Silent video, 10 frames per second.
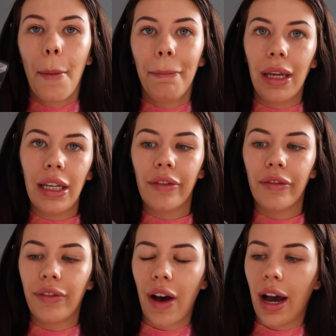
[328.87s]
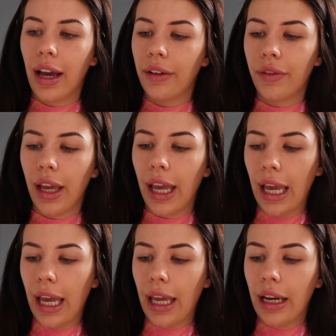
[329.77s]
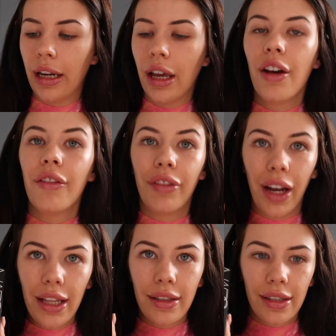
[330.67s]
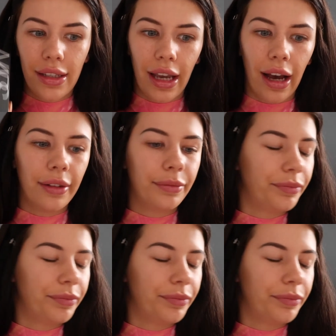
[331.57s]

medium 5 in Valencia.